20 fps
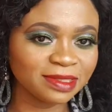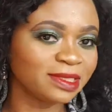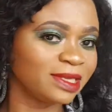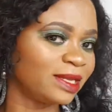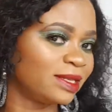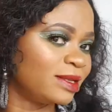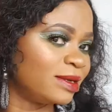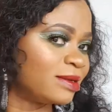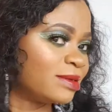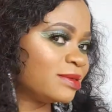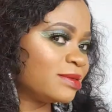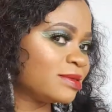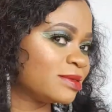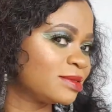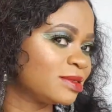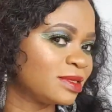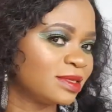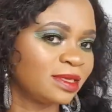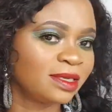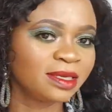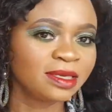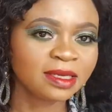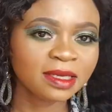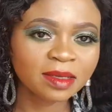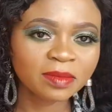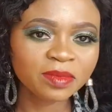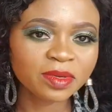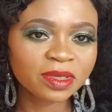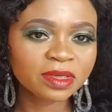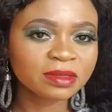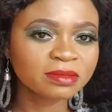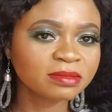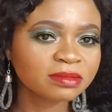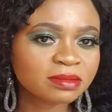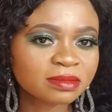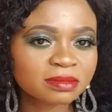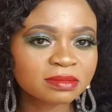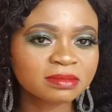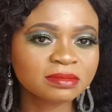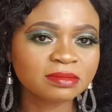that, a bit
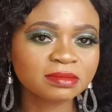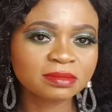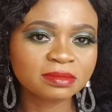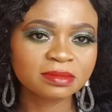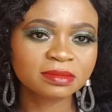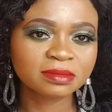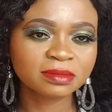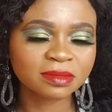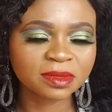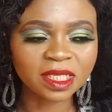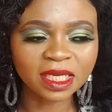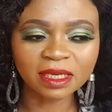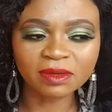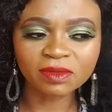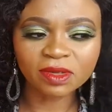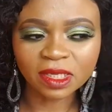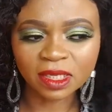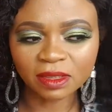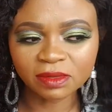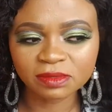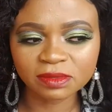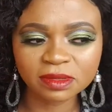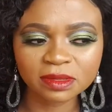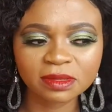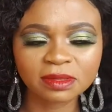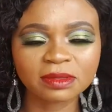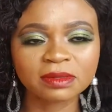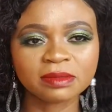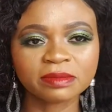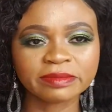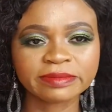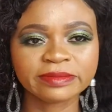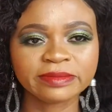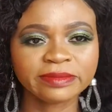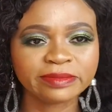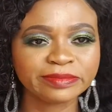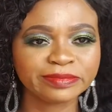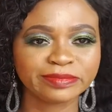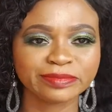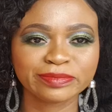down now. So
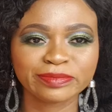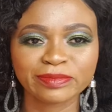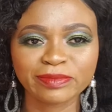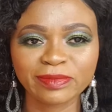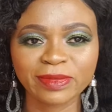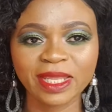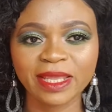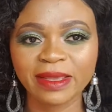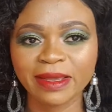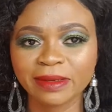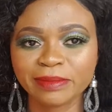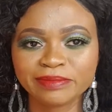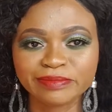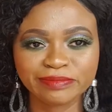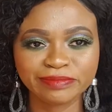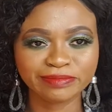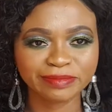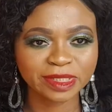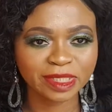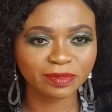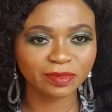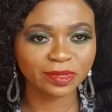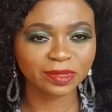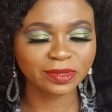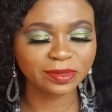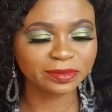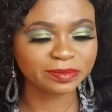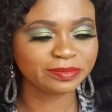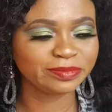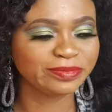yeah, there we go.